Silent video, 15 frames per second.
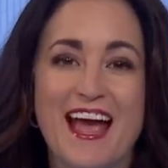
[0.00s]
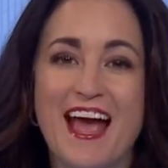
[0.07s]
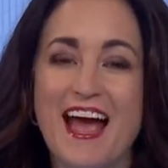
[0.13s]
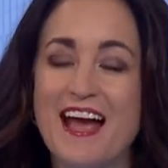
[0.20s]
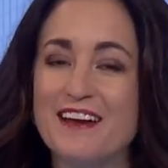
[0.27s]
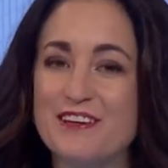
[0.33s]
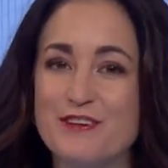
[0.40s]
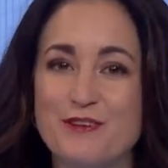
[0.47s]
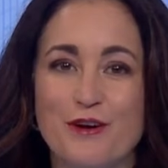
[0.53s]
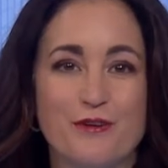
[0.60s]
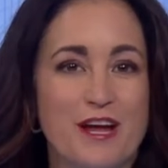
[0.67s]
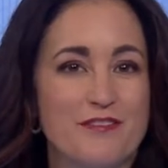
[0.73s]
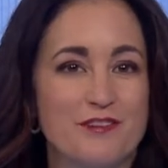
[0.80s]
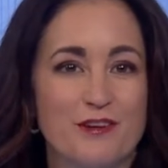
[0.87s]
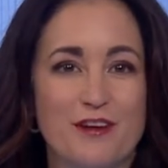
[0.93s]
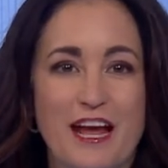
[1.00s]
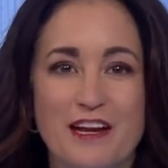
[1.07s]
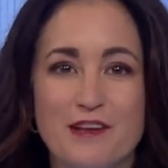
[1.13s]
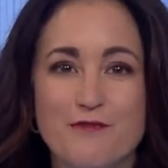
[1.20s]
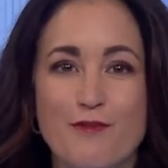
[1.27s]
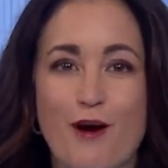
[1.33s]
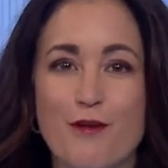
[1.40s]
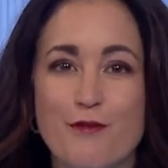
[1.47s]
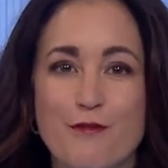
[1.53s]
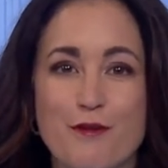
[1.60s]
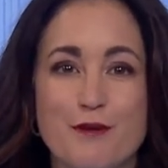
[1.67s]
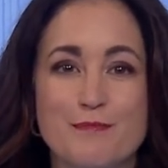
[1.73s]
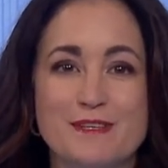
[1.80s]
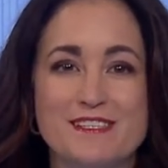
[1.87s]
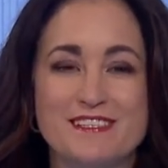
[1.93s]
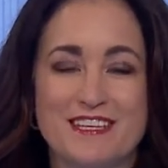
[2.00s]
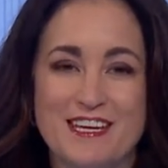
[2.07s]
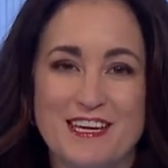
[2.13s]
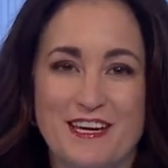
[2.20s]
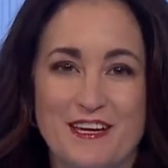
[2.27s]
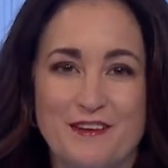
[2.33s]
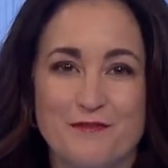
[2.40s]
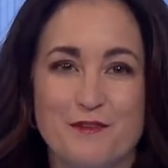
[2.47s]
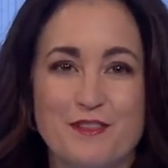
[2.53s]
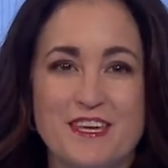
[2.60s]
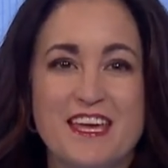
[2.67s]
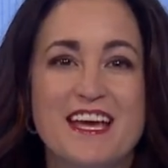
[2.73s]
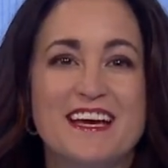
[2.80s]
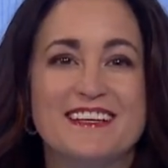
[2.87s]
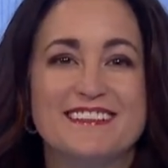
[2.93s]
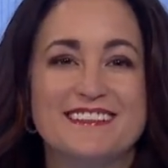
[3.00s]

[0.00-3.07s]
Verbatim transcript: And you don't have to look any farther than Muskegon for the